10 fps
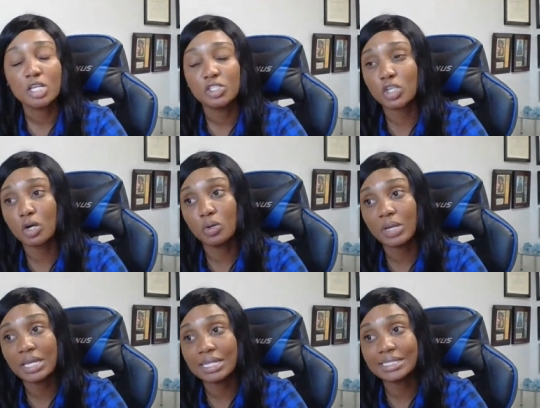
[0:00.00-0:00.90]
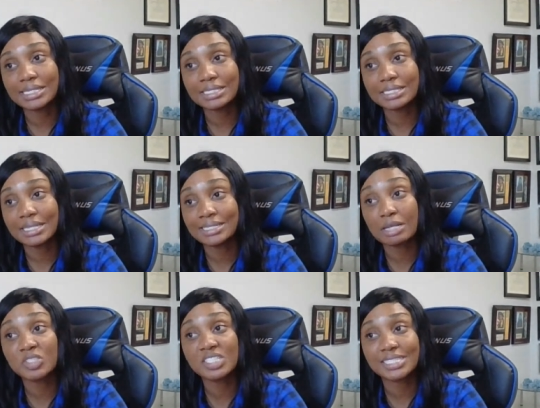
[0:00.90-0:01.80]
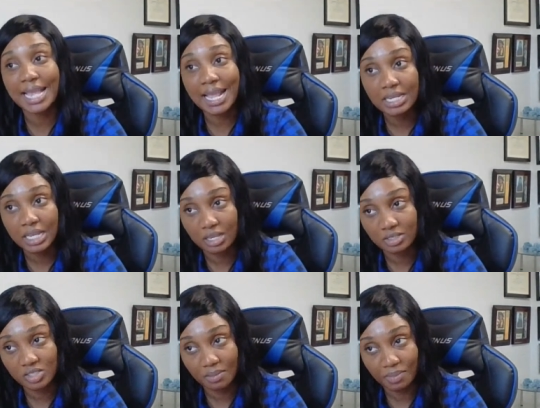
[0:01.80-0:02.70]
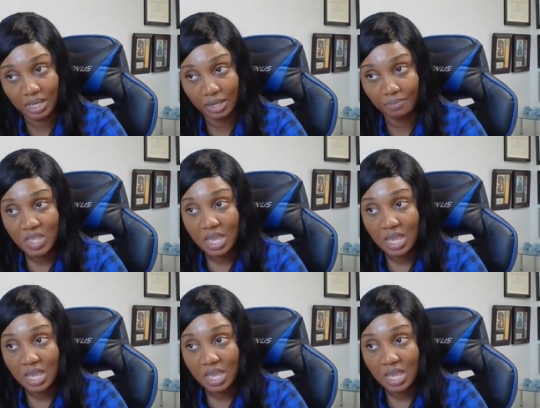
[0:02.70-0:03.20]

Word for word: So it, it's, it's, it's outstanding to me